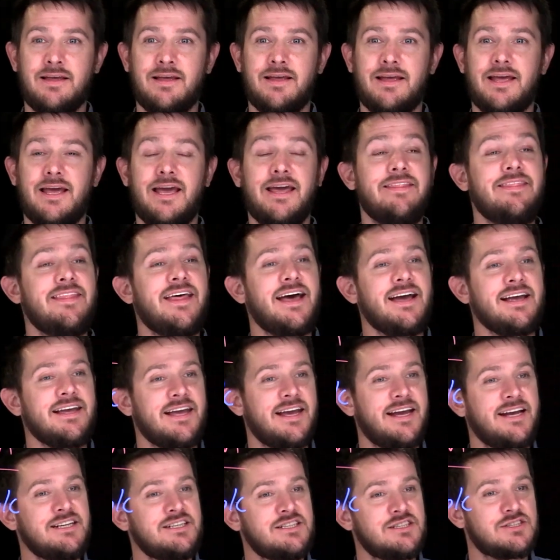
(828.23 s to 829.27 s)
In that
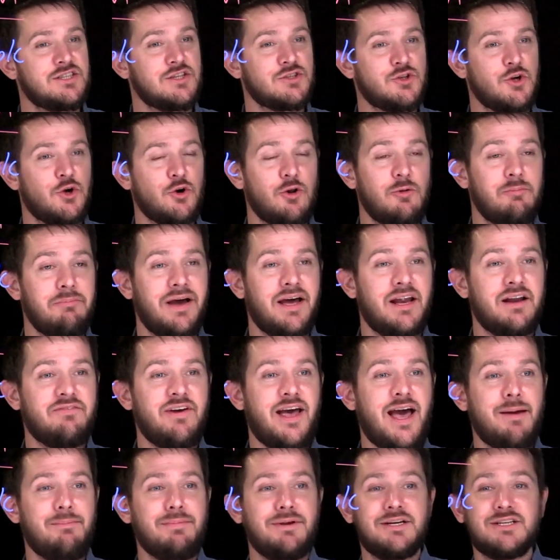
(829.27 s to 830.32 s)
case, is the total amount of
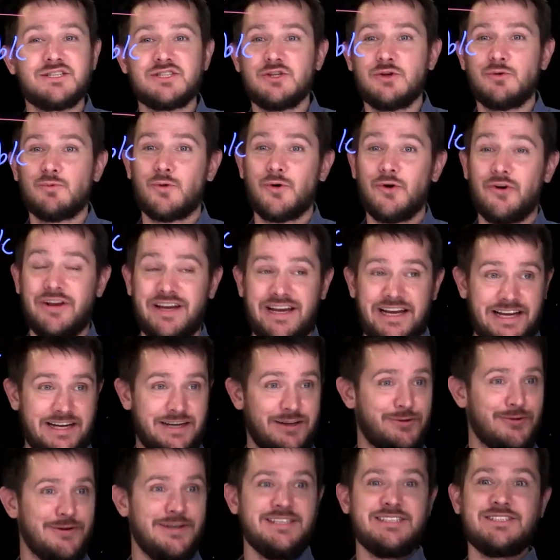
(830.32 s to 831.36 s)
happiness in the world
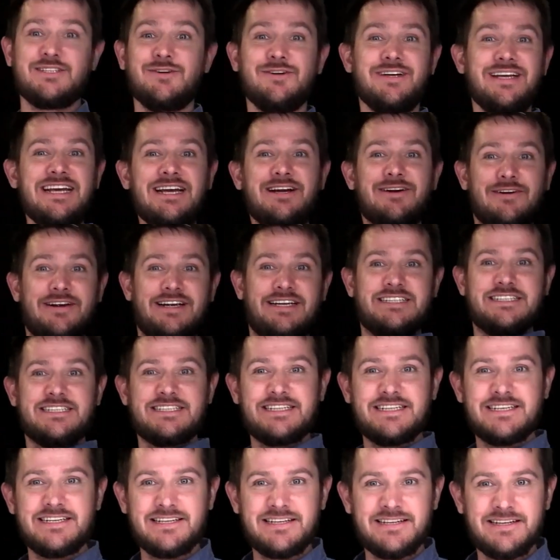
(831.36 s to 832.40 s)
increased or decreased?
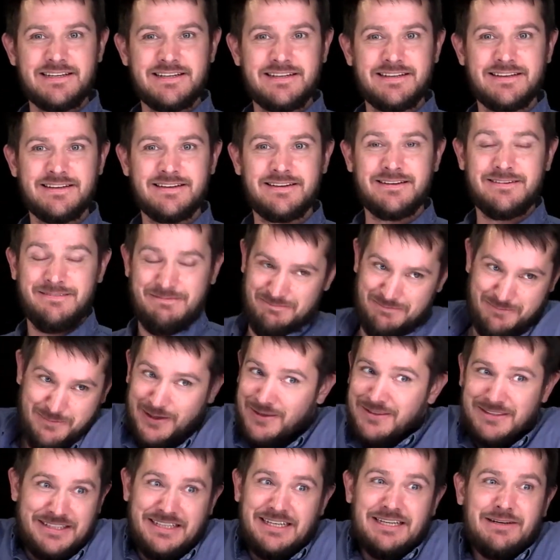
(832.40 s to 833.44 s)
Well,
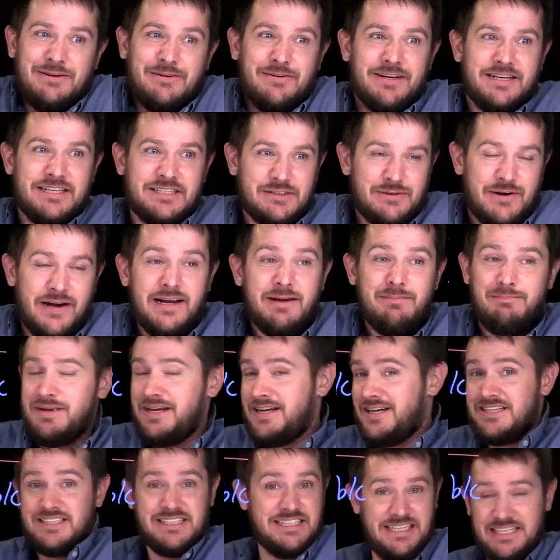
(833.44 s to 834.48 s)
it's increased, right?
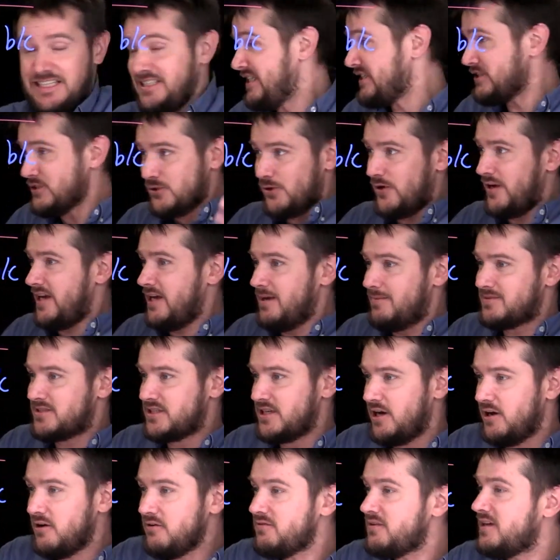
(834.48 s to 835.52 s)
Because he's enjoying
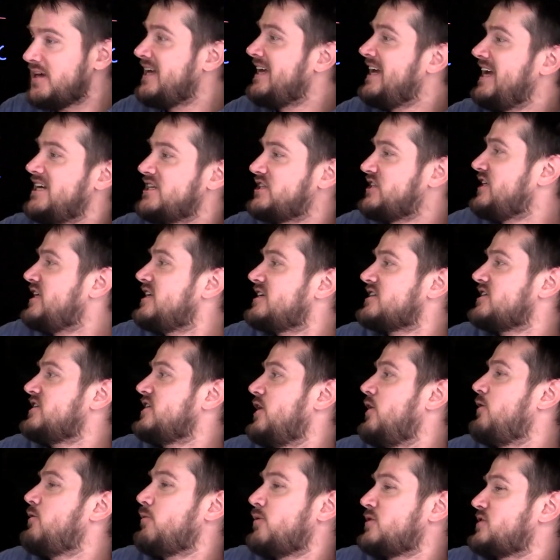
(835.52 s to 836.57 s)
himself, and she doesn't
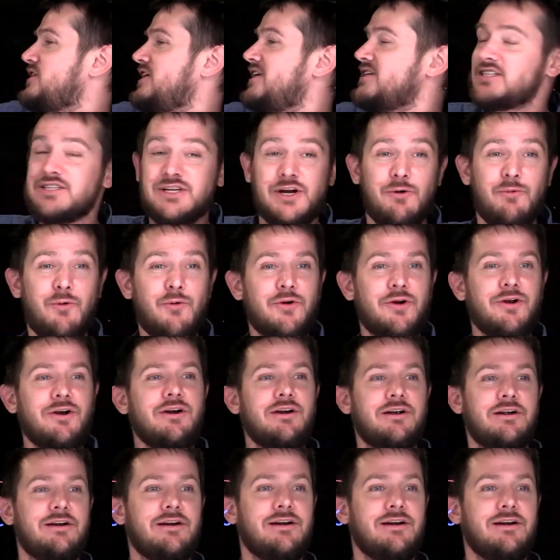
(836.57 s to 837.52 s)
know, what she doesn't know won't hurt her.